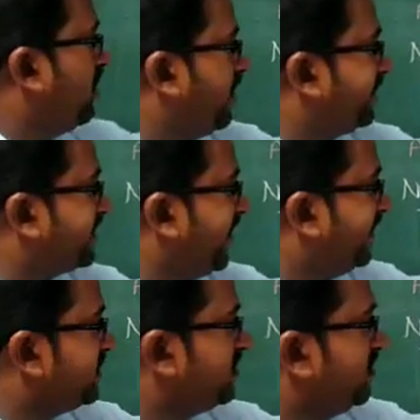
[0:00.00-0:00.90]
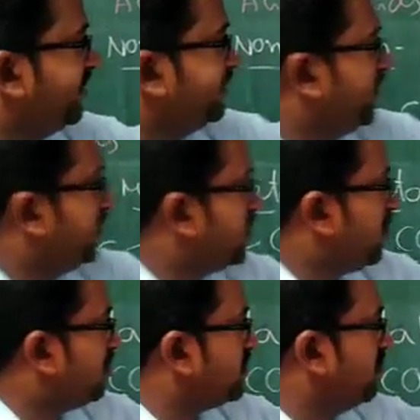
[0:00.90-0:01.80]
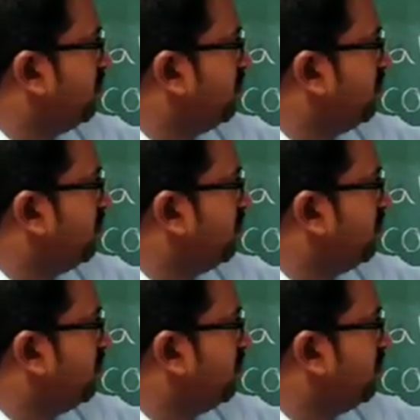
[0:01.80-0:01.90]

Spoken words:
oxides dissolves